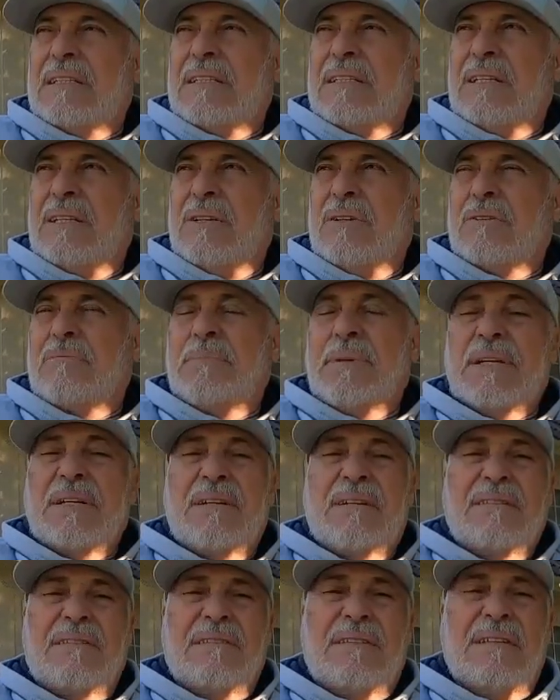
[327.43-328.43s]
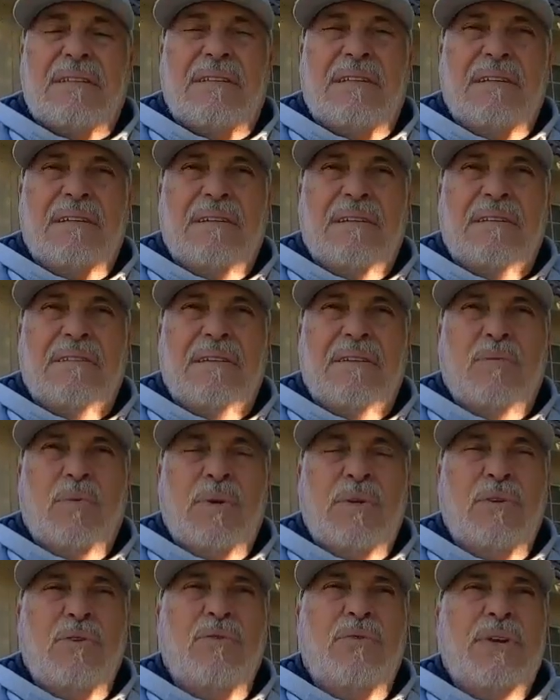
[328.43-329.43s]
look, because
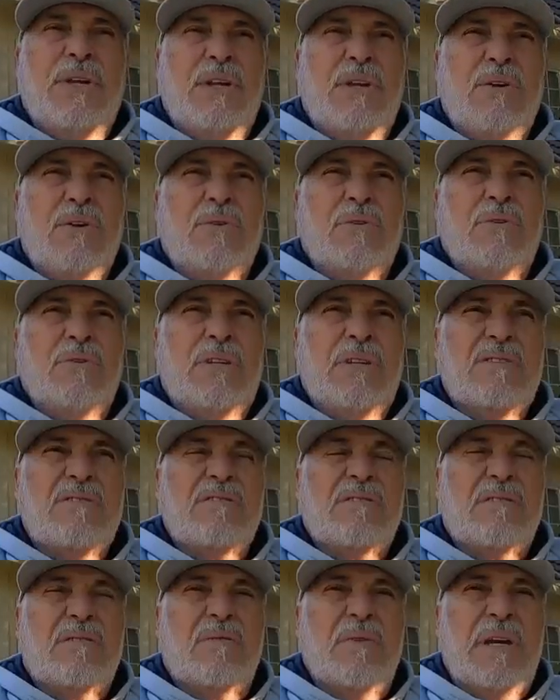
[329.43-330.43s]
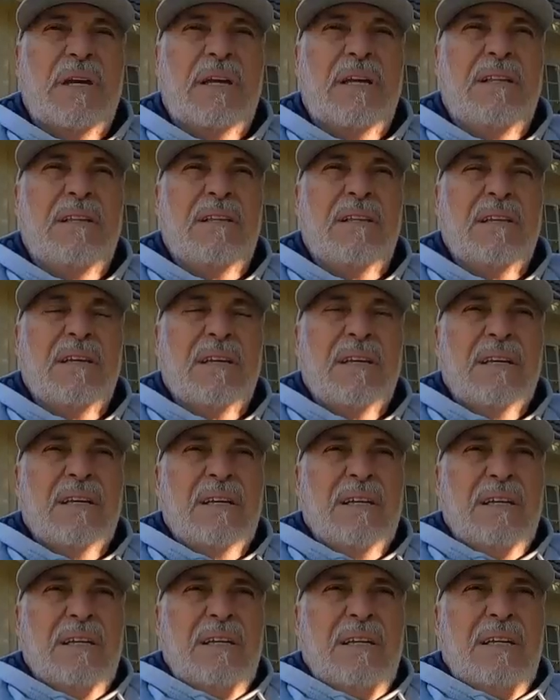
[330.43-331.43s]
when you video the screen,
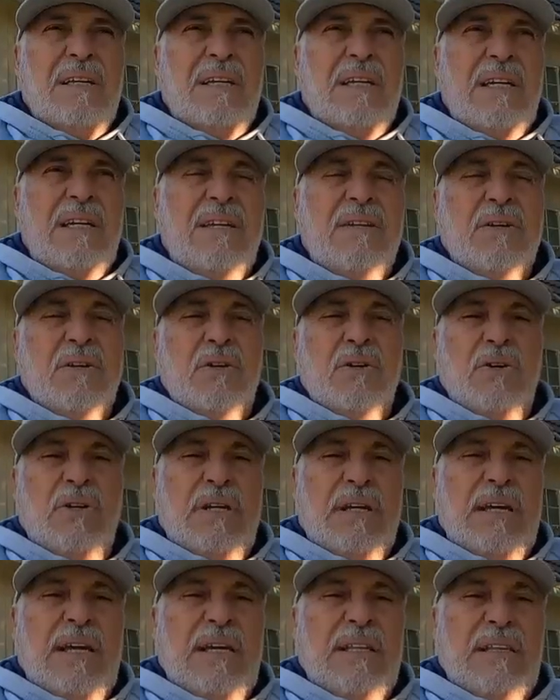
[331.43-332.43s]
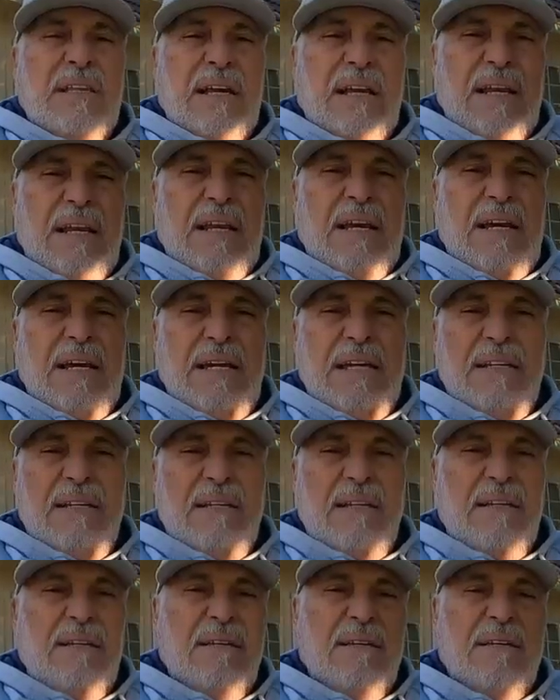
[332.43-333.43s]
either you're gonna get that
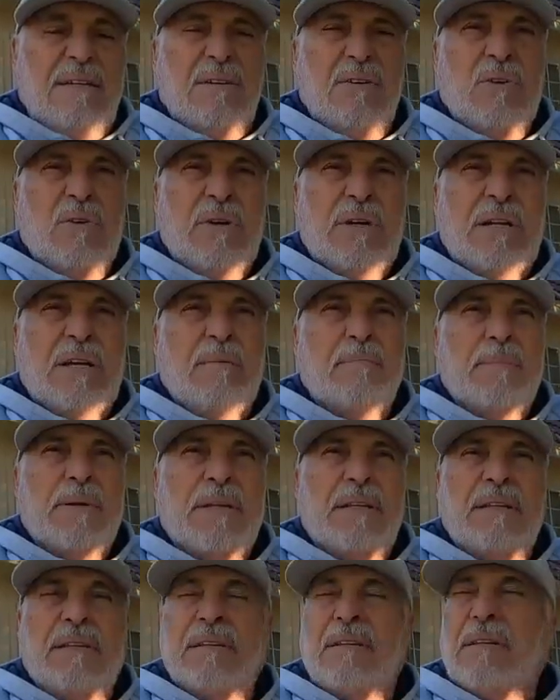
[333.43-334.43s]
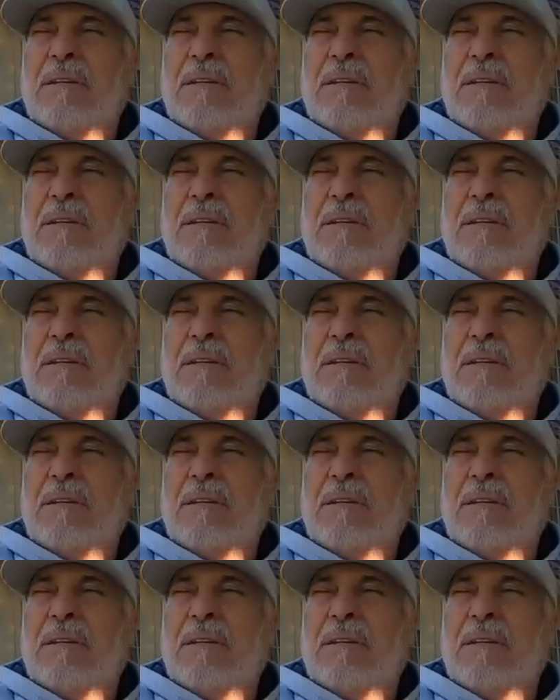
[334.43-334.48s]
line going up in,